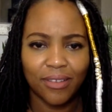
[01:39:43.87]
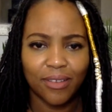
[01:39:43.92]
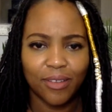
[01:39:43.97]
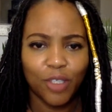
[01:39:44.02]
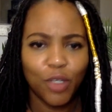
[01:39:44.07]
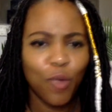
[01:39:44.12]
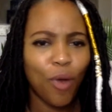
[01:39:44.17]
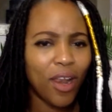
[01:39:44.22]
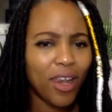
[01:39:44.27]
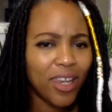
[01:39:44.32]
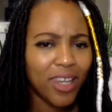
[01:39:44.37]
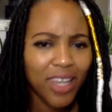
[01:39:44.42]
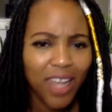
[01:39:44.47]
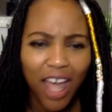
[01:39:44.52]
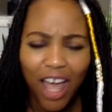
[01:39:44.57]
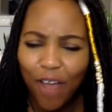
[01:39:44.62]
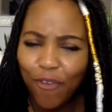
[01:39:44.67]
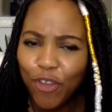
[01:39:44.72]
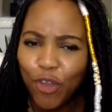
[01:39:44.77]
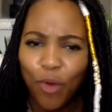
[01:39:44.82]
You are
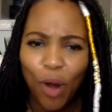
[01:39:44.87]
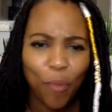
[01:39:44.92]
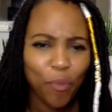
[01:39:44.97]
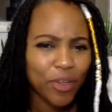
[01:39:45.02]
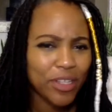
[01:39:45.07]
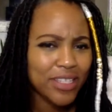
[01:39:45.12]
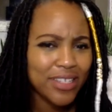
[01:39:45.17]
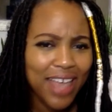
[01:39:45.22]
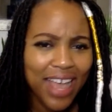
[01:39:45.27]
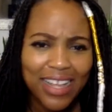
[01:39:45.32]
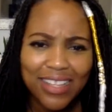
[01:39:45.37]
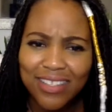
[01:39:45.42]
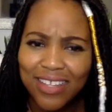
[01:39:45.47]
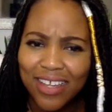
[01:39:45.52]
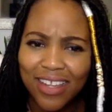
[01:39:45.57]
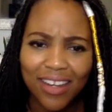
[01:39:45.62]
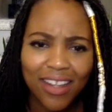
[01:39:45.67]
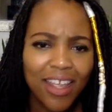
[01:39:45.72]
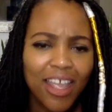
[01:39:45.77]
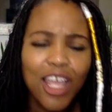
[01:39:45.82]
loved. You are
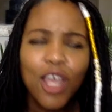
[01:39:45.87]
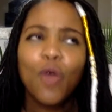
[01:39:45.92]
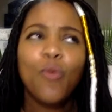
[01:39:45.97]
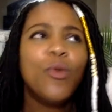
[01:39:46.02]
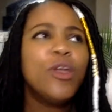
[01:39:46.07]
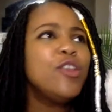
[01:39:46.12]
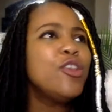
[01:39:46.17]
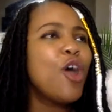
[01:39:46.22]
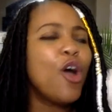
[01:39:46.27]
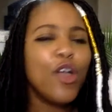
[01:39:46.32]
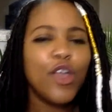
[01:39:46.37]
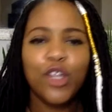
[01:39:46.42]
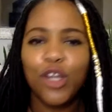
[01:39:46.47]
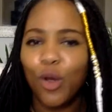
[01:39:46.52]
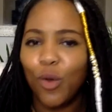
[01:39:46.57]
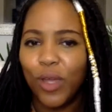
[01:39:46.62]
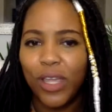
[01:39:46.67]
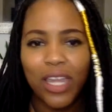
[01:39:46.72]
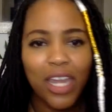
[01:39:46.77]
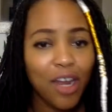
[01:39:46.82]
protected. We know you
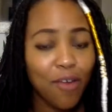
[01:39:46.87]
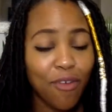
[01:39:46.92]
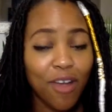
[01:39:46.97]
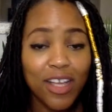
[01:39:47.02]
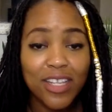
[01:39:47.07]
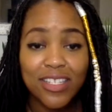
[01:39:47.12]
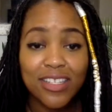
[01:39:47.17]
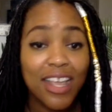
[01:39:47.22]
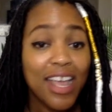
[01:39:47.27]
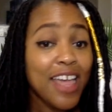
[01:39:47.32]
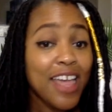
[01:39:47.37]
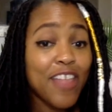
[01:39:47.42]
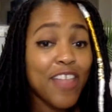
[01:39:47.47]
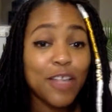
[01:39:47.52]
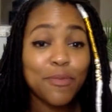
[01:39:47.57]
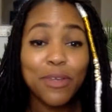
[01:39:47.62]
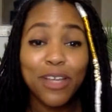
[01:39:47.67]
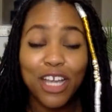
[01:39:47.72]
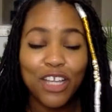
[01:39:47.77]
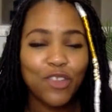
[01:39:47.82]
don't hear us. That's
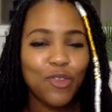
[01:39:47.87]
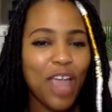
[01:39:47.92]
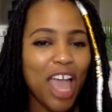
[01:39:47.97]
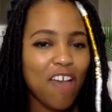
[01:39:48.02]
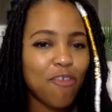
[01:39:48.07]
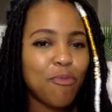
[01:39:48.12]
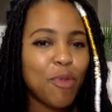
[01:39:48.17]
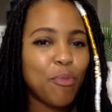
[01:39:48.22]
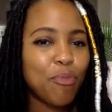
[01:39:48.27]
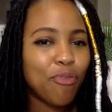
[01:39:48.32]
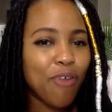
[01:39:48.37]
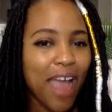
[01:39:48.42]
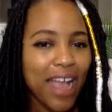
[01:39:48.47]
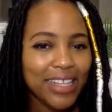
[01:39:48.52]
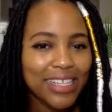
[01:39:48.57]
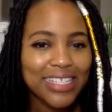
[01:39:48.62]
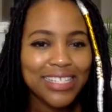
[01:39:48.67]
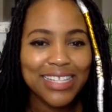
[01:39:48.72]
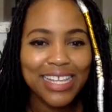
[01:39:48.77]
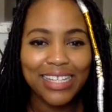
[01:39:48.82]
because you haven't been
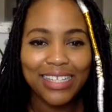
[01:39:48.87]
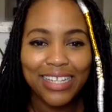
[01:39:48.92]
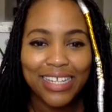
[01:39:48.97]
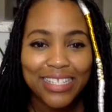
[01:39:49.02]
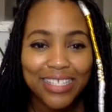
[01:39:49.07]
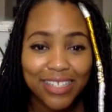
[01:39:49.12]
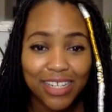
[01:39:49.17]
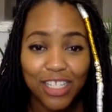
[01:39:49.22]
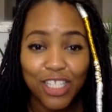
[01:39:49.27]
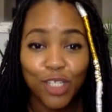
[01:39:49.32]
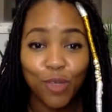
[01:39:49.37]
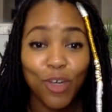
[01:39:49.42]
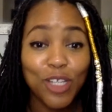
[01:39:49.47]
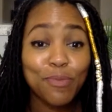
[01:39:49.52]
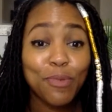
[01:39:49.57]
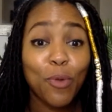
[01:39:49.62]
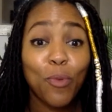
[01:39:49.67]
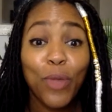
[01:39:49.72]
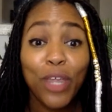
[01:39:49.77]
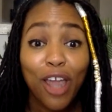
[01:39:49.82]
practicing listening to us,
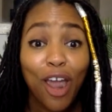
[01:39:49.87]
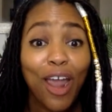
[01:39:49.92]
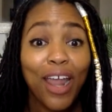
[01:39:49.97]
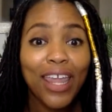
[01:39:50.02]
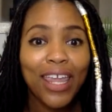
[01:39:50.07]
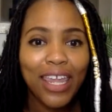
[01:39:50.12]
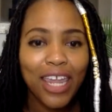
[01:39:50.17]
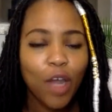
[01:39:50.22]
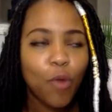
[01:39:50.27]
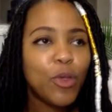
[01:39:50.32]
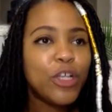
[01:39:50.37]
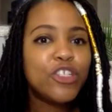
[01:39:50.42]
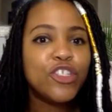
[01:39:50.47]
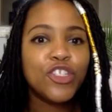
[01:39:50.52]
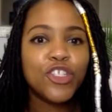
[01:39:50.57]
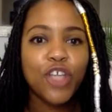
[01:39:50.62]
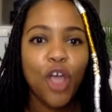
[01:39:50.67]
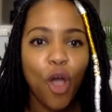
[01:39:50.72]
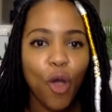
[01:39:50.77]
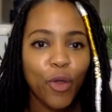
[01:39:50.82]
but we are here. We
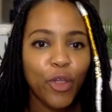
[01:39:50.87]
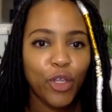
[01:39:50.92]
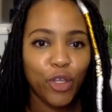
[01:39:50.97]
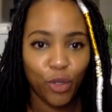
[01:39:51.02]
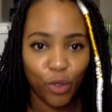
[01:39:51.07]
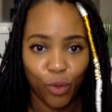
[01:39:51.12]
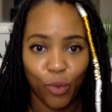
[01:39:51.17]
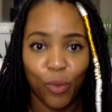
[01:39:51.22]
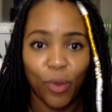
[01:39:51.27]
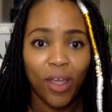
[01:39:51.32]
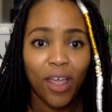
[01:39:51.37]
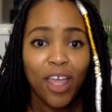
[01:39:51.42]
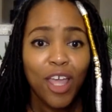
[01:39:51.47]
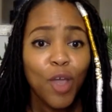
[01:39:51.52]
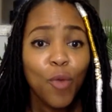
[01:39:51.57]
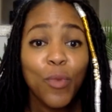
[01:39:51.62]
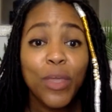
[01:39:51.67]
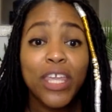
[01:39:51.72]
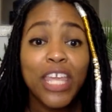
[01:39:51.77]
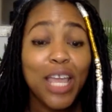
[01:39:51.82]
show you.
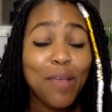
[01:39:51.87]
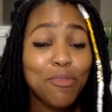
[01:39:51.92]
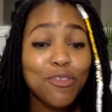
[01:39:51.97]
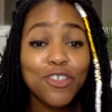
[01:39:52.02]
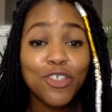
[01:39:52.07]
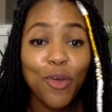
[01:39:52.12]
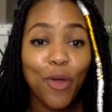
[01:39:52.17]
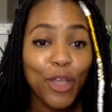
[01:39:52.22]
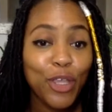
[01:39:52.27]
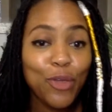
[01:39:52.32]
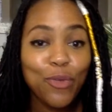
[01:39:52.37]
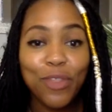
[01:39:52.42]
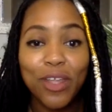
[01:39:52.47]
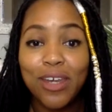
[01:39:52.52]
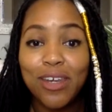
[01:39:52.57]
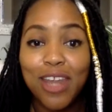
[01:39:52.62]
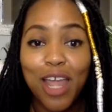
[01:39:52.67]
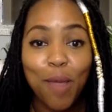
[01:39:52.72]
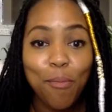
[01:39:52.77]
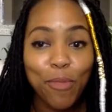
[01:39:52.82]
We keep showing you the
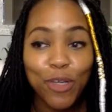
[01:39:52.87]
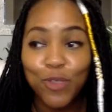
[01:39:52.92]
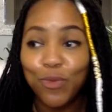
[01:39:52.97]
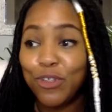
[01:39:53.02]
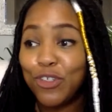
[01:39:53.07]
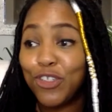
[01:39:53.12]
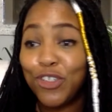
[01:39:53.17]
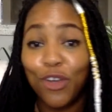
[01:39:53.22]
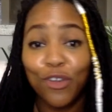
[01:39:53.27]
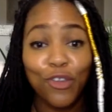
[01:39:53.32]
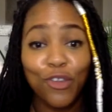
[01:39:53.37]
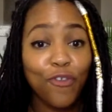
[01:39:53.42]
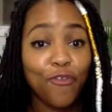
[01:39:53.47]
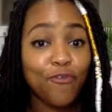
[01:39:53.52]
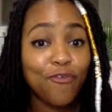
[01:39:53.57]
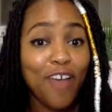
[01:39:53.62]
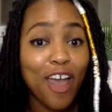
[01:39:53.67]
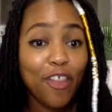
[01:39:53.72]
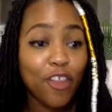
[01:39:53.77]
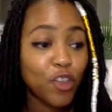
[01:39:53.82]
numbers. We show you
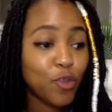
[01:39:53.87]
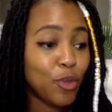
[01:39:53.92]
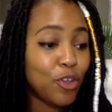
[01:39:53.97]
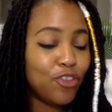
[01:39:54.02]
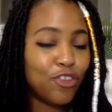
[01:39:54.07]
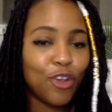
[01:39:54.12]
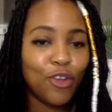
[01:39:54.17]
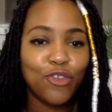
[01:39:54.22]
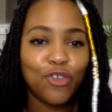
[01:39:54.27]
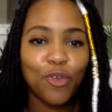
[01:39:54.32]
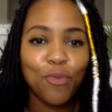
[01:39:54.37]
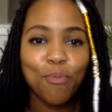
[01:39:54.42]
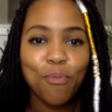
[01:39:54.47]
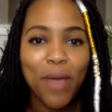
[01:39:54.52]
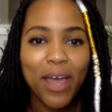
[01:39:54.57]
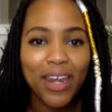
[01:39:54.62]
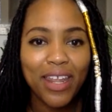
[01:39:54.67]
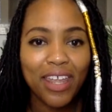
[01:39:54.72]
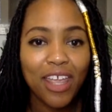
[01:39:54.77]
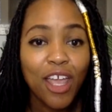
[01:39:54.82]
feathers. We showed you
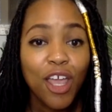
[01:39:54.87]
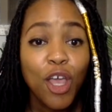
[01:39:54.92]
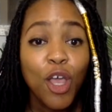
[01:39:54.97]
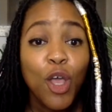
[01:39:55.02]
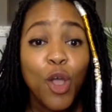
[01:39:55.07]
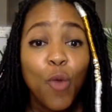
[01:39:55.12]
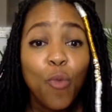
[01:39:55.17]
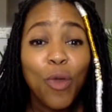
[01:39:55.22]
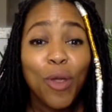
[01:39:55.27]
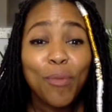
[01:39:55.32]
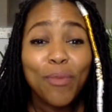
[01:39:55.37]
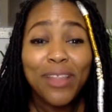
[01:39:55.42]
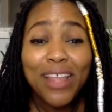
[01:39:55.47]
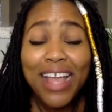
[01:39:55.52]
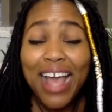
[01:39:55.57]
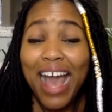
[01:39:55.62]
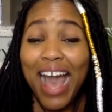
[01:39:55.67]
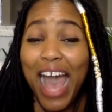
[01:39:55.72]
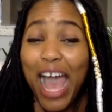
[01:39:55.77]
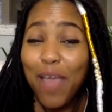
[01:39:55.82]
money. We're
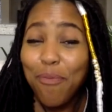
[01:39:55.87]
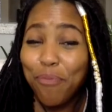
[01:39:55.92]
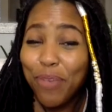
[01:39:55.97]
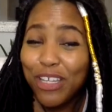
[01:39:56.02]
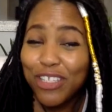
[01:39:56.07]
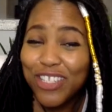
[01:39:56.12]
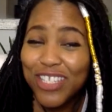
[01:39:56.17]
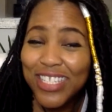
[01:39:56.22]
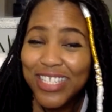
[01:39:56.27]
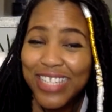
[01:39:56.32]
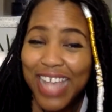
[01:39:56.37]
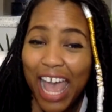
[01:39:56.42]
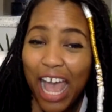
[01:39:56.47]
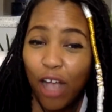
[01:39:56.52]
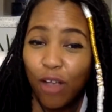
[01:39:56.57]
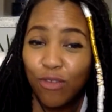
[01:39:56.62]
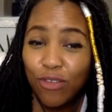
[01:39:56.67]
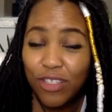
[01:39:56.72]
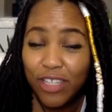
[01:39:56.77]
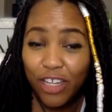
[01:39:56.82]
high-pitched
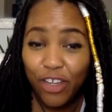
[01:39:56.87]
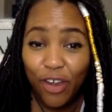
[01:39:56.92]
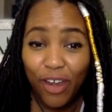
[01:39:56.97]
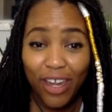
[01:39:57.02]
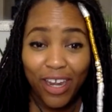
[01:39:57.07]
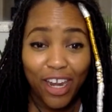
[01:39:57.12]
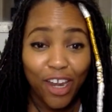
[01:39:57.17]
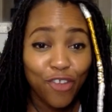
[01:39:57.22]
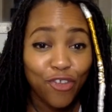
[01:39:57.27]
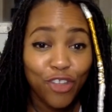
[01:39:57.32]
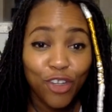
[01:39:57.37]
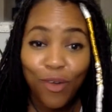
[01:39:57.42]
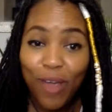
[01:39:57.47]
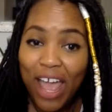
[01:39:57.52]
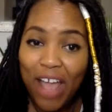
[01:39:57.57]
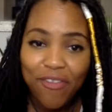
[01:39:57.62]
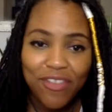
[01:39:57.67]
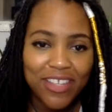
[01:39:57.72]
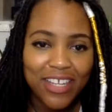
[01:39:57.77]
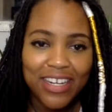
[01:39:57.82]
sounds in your ears. You don't
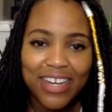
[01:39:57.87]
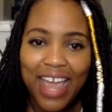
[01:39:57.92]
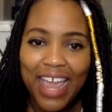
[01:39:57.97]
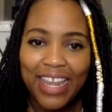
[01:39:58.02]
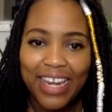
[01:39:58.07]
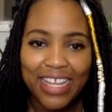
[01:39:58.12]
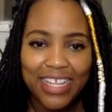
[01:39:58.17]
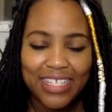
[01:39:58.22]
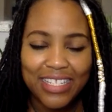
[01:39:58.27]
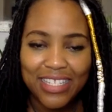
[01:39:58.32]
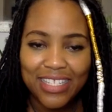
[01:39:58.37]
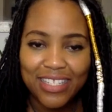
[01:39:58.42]
have tinnitus.